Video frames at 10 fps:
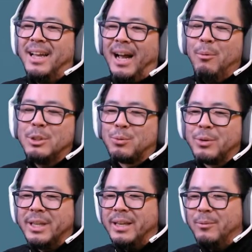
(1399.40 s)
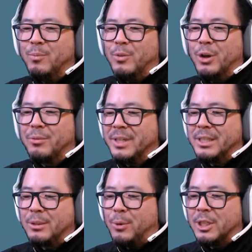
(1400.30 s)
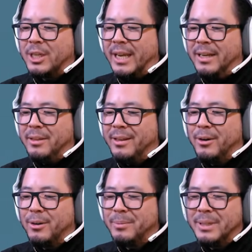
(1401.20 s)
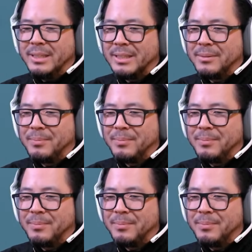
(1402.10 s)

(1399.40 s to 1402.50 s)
I was really nervous to watch anything Artemis,